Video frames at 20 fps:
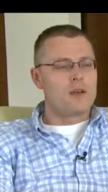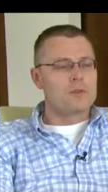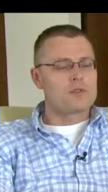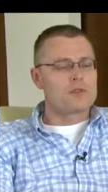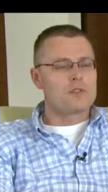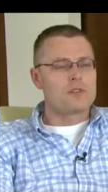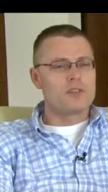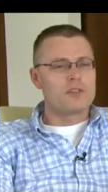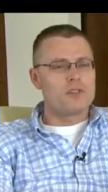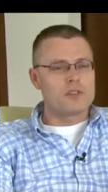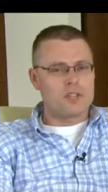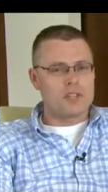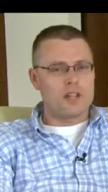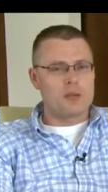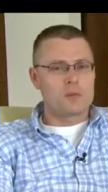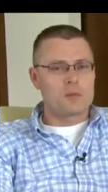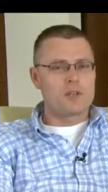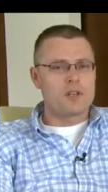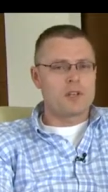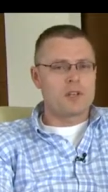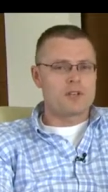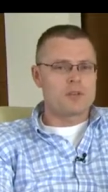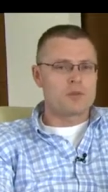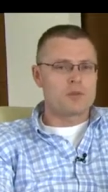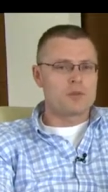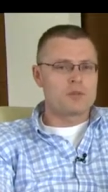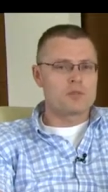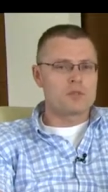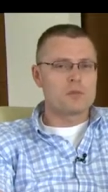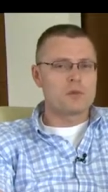Certainly, the teleprotection
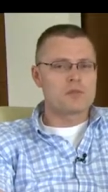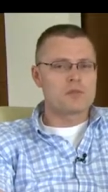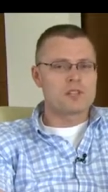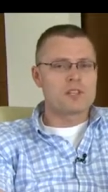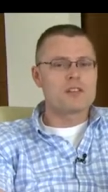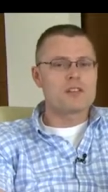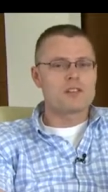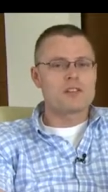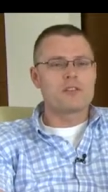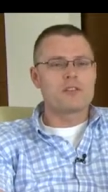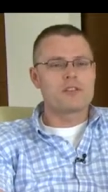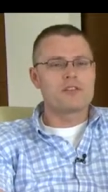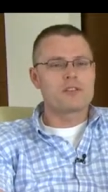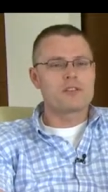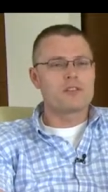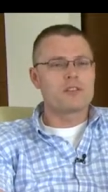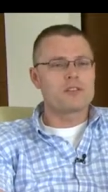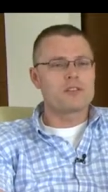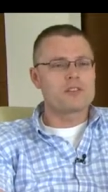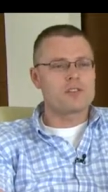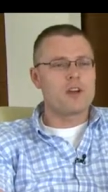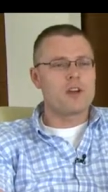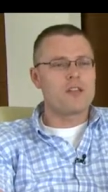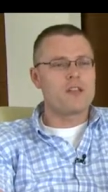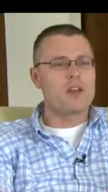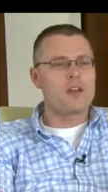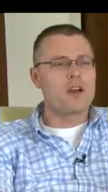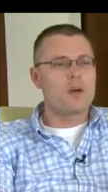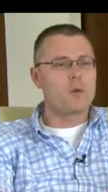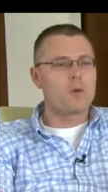was the most sensitive service on
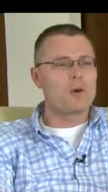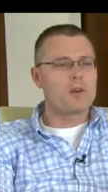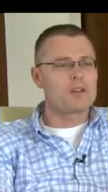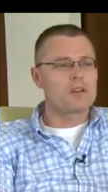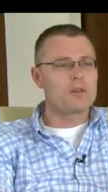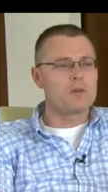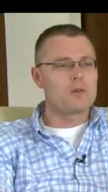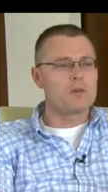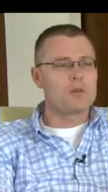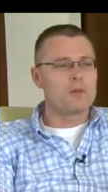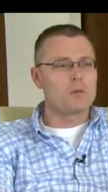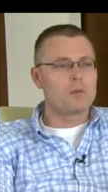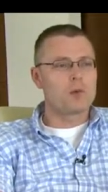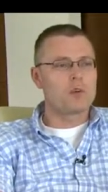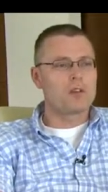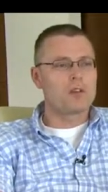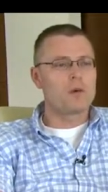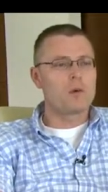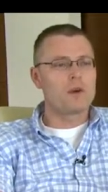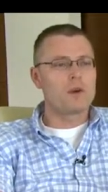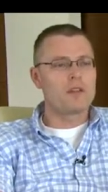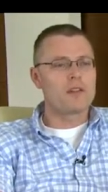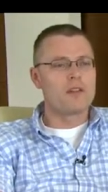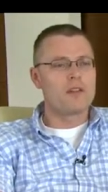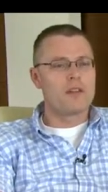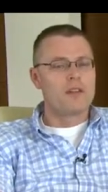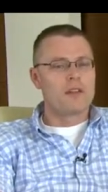the network that we've been working with.